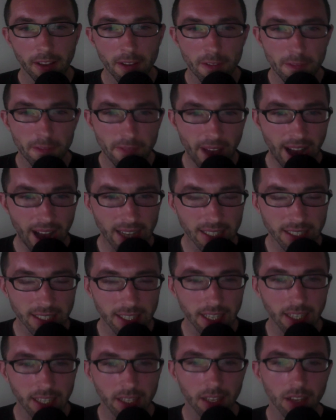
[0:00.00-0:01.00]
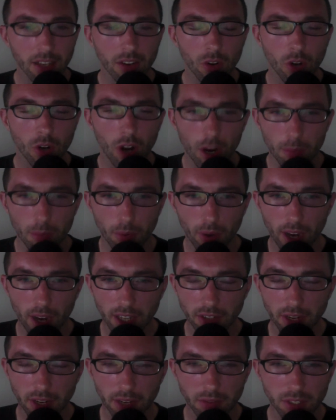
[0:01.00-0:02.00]
fasting,
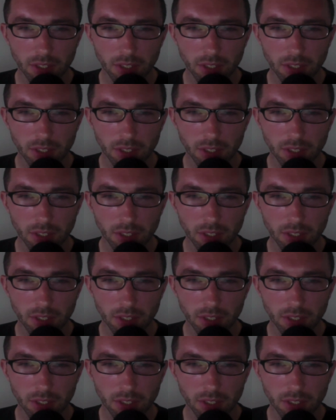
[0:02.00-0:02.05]
carbohydrate